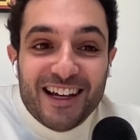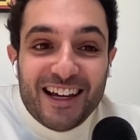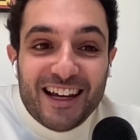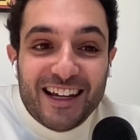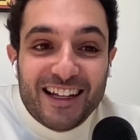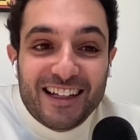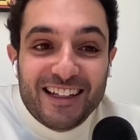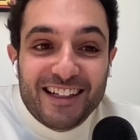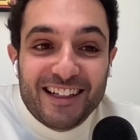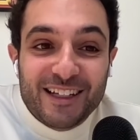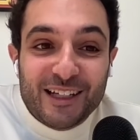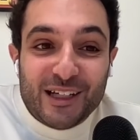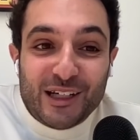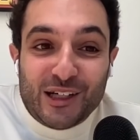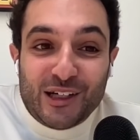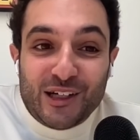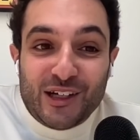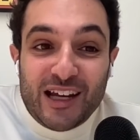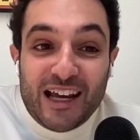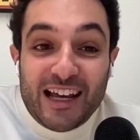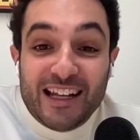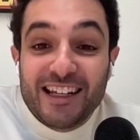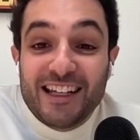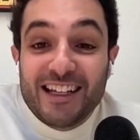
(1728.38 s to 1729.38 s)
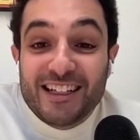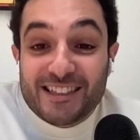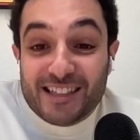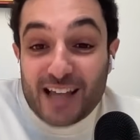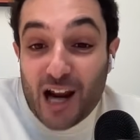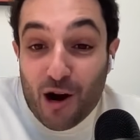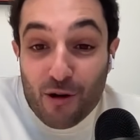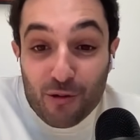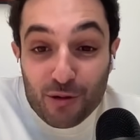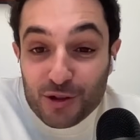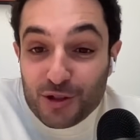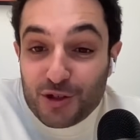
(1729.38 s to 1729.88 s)
and it's
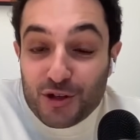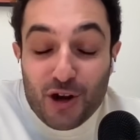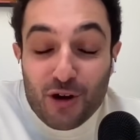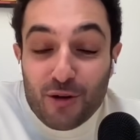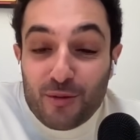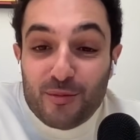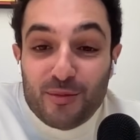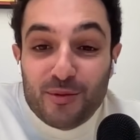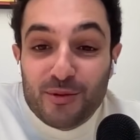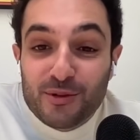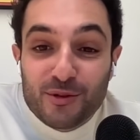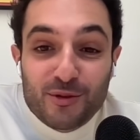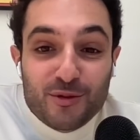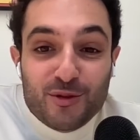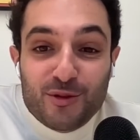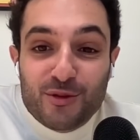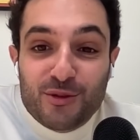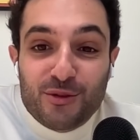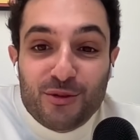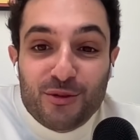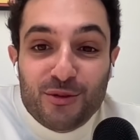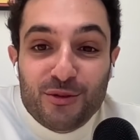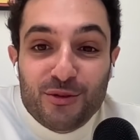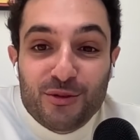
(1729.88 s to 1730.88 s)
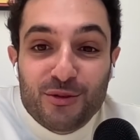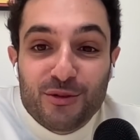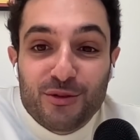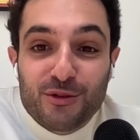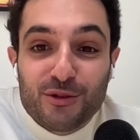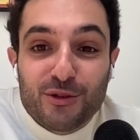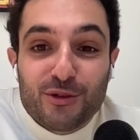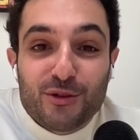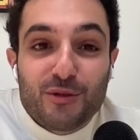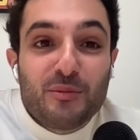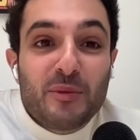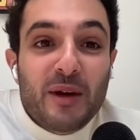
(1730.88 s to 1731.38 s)
our job
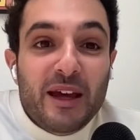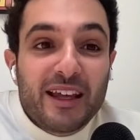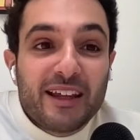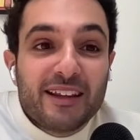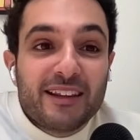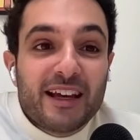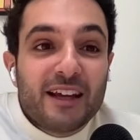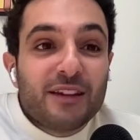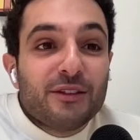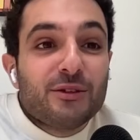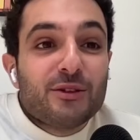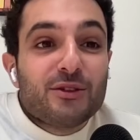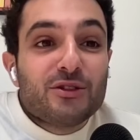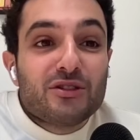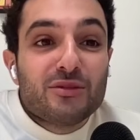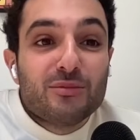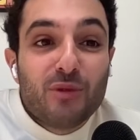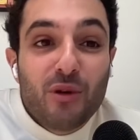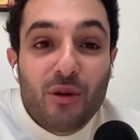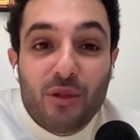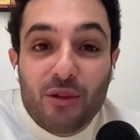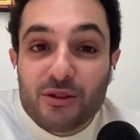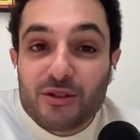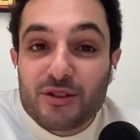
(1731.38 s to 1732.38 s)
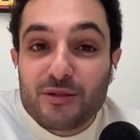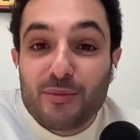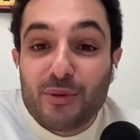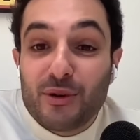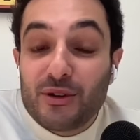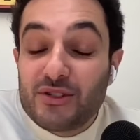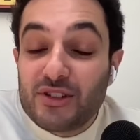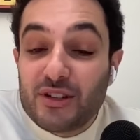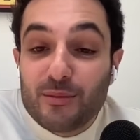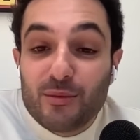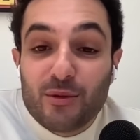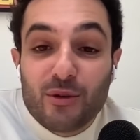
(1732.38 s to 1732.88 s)
to make that the smoothest
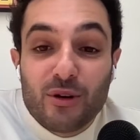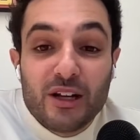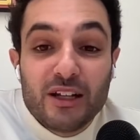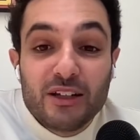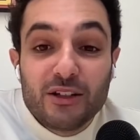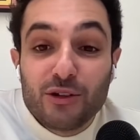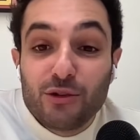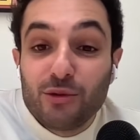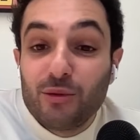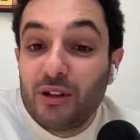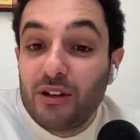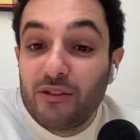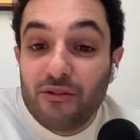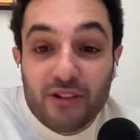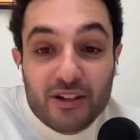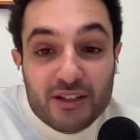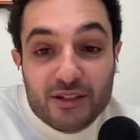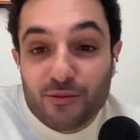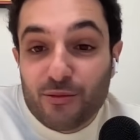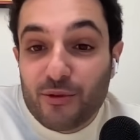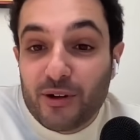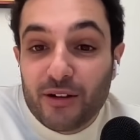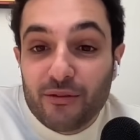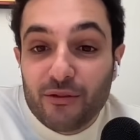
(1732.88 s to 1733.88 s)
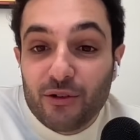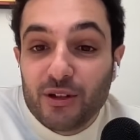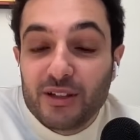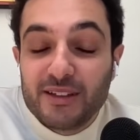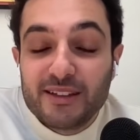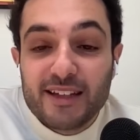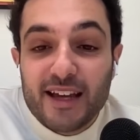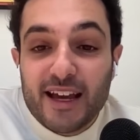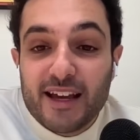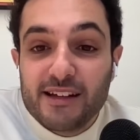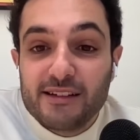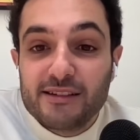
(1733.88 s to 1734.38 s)
possible and to invest whatever it
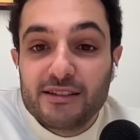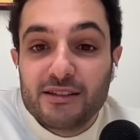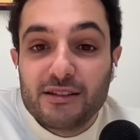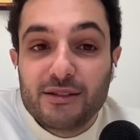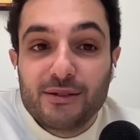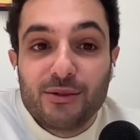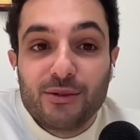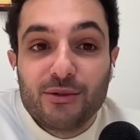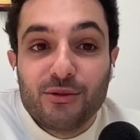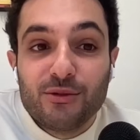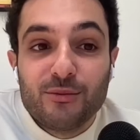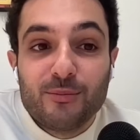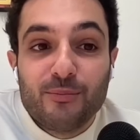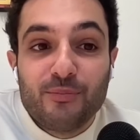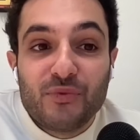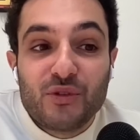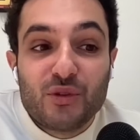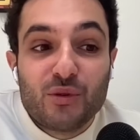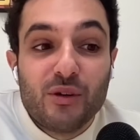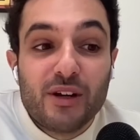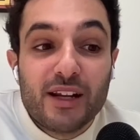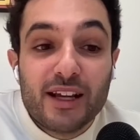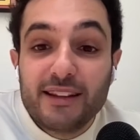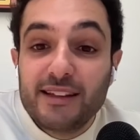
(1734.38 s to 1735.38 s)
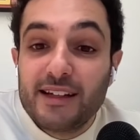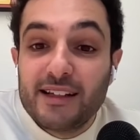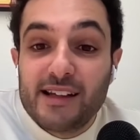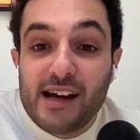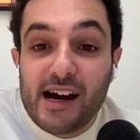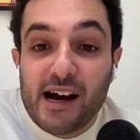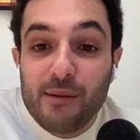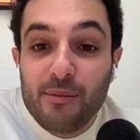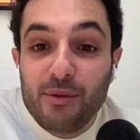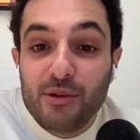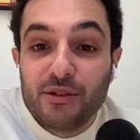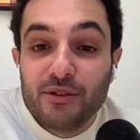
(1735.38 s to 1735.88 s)
takes to let that
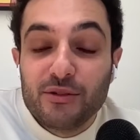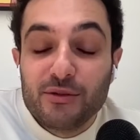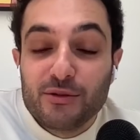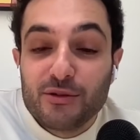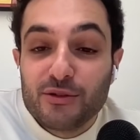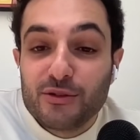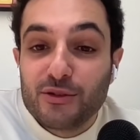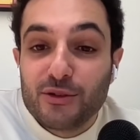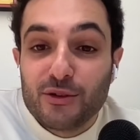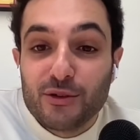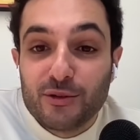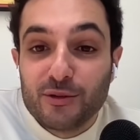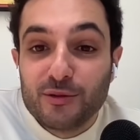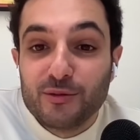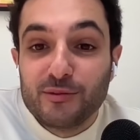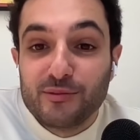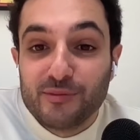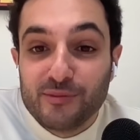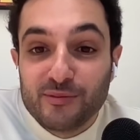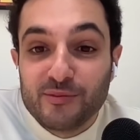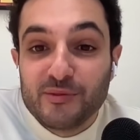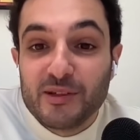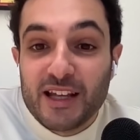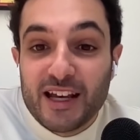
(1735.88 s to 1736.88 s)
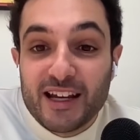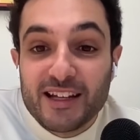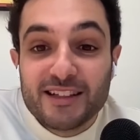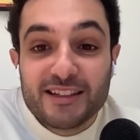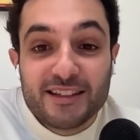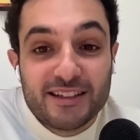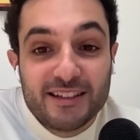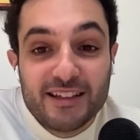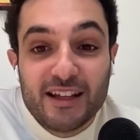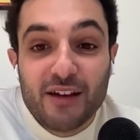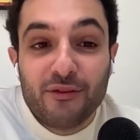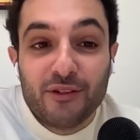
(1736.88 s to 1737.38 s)
happen. So yeah,
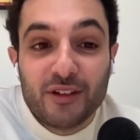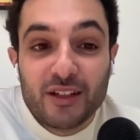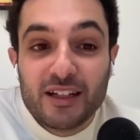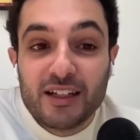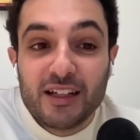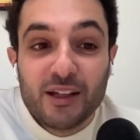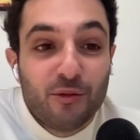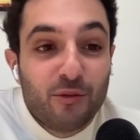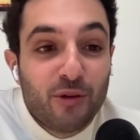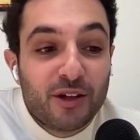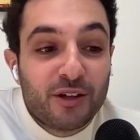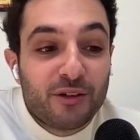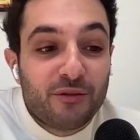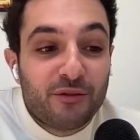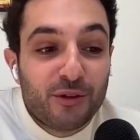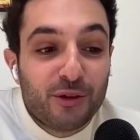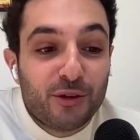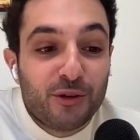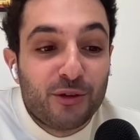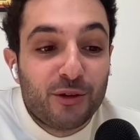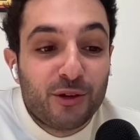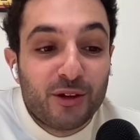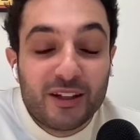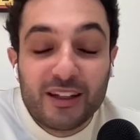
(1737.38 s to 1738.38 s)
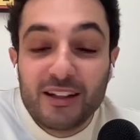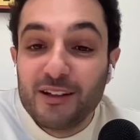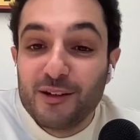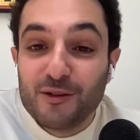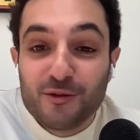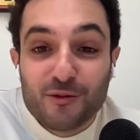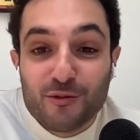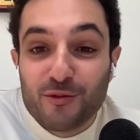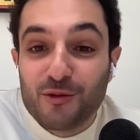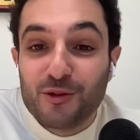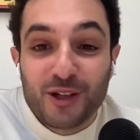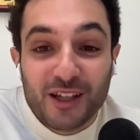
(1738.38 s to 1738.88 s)
it's definitely one of the
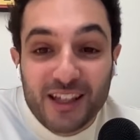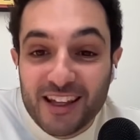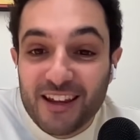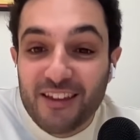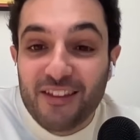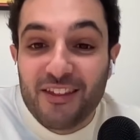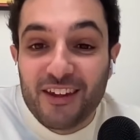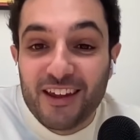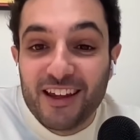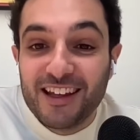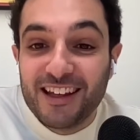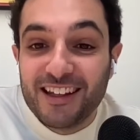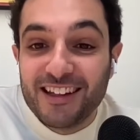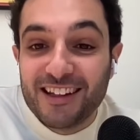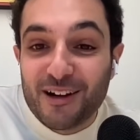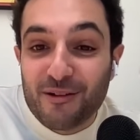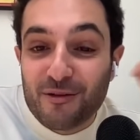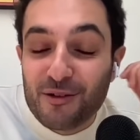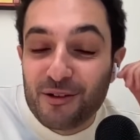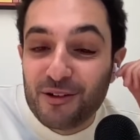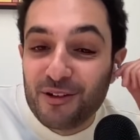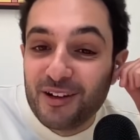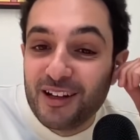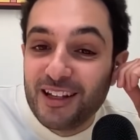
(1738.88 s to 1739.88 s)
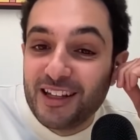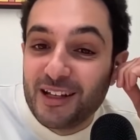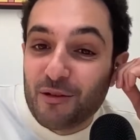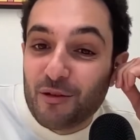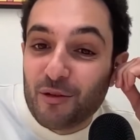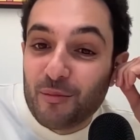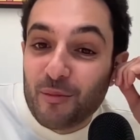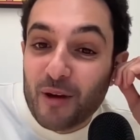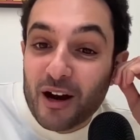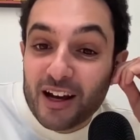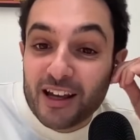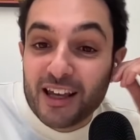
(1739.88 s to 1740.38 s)
key thing in
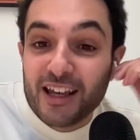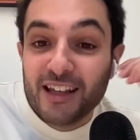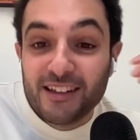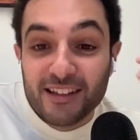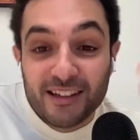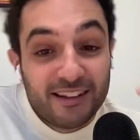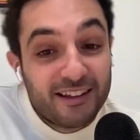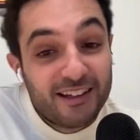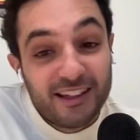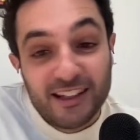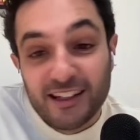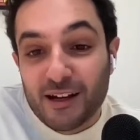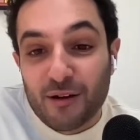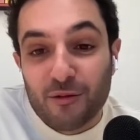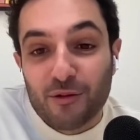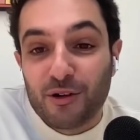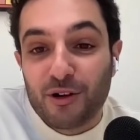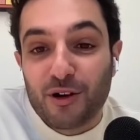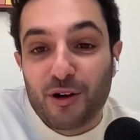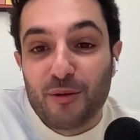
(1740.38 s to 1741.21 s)
our market, in our